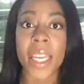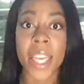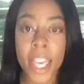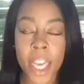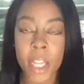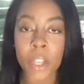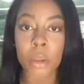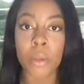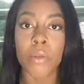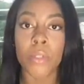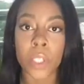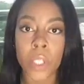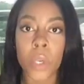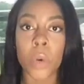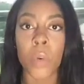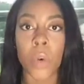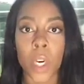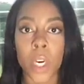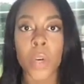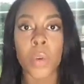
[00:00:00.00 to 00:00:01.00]
can you still
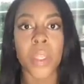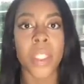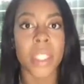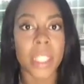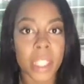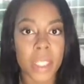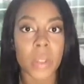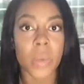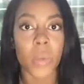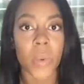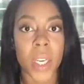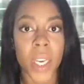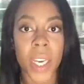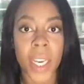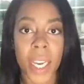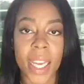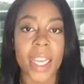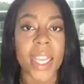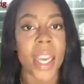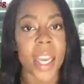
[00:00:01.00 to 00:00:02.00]
work with this wig?
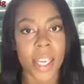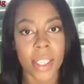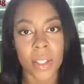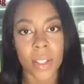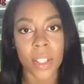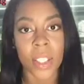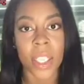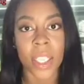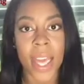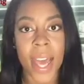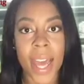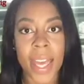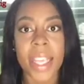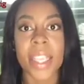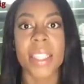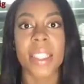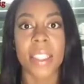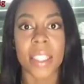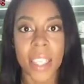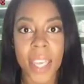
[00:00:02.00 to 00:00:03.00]
And the answer to that
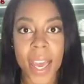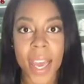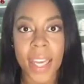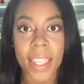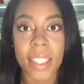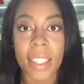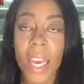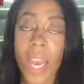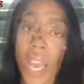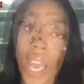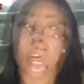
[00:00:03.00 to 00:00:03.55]
is yes.